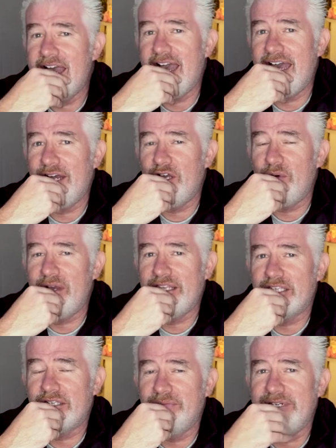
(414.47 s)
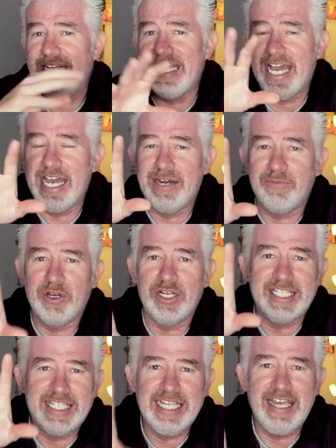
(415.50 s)
I know where there's some deer, and I'm gonna
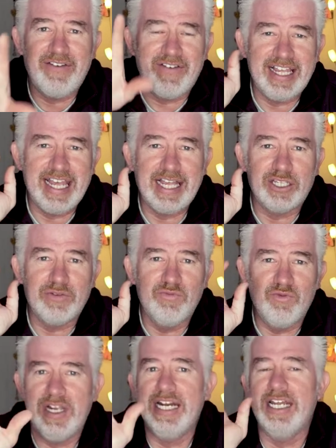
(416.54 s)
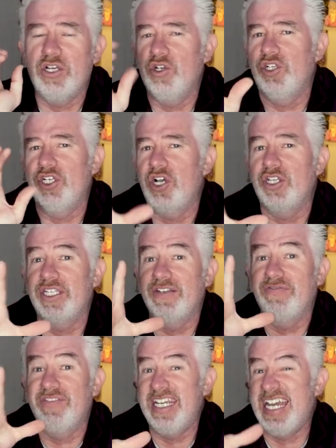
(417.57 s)
see if I can get some really good shots
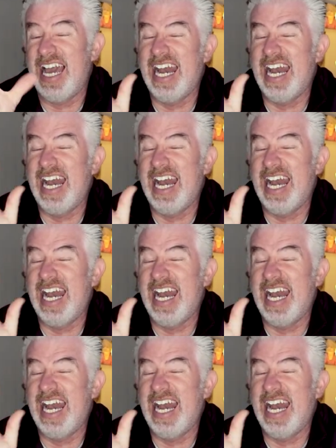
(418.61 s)
of deer.